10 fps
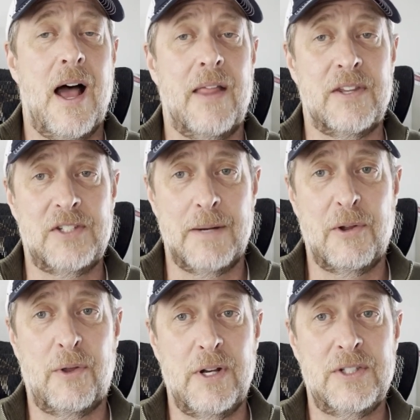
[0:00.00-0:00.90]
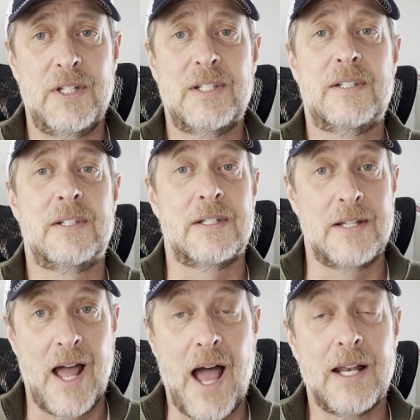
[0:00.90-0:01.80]
on the Sabre 36 does
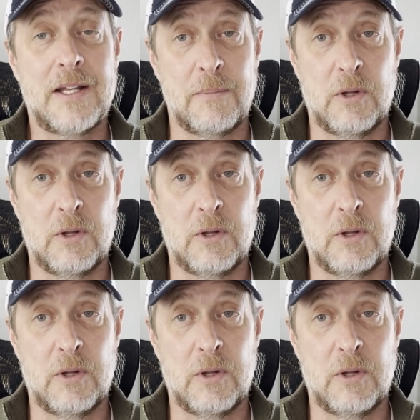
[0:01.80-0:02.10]
not come